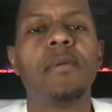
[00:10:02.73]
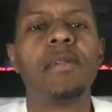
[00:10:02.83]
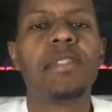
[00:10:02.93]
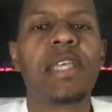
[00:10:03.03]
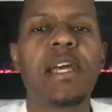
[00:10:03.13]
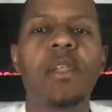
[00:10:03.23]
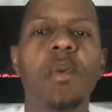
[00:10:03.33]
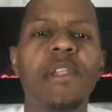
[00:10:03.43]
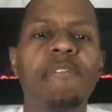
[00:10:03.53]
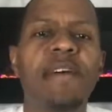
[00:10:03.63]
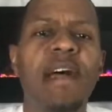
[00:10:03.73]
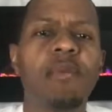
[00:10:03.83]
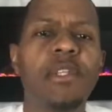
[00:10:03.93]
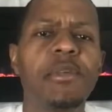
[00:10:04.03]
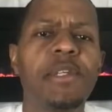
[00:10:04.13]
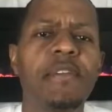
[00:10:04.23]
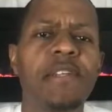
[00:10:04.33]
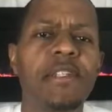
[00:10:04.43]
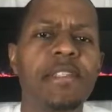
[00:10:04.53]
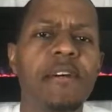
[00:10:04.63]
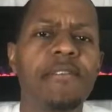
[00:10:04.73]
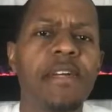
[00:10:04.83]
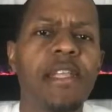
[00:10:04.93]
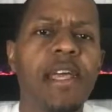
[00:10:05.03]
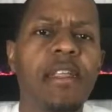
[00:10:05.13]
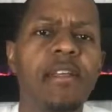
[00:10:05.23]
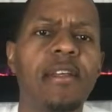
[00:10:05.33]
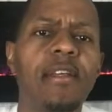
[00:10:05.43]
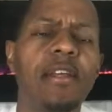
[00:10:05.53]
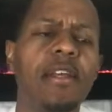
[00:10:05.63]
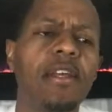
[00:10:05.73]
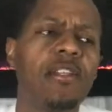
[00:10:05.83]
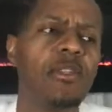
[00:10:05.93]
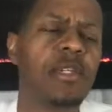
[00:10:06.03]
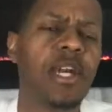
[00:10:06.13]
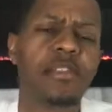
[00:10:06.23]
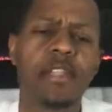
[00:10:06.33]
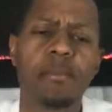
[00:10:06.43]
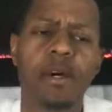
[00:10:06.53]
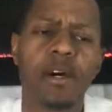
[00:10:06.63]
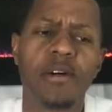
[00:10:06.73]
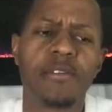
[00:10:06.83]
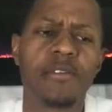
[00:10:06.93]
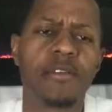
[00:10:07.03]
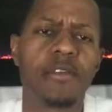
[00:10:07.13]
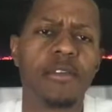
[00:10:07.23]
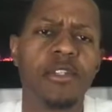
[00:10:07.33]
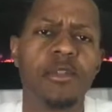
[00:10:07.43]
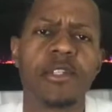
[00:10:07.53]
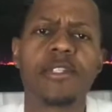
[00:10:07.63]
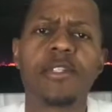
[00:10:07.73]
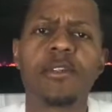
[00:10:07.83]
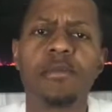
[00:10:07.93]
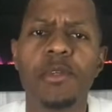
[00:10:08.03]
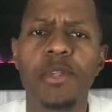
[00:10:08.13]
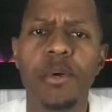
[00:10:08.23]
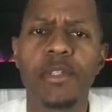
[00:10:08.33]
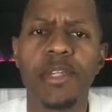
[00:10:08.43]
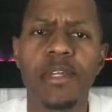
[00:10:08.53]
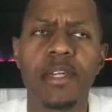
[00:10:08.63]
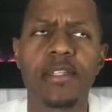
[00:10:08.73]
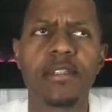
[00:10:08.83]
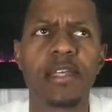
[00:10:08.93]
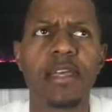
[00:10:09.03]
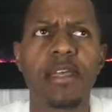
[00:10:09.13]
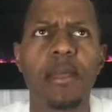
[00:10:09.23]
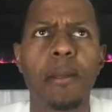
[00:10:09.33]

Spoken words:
Scale of 1 to 5. What do you give yourself on that? Do you cut them off? Do you assume you know what they're going to say?